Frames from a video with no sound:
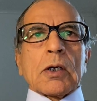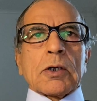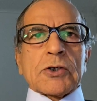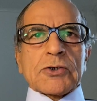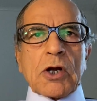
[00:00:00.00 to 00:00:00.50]

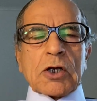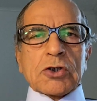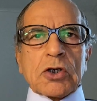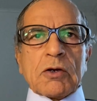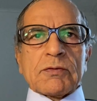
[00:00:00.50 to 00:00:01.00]

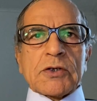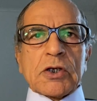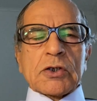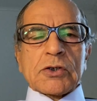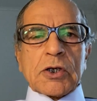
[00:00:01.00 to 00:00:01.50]
Destruction of
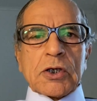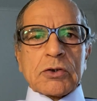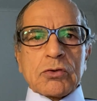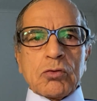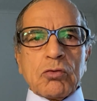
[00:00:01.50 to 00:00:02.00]
Sikhs
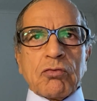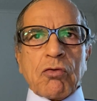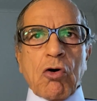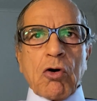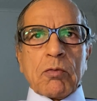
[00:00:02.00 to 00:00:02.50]
takes two
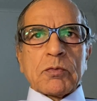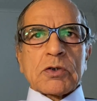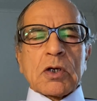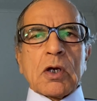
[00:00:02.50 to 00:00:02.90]
forms: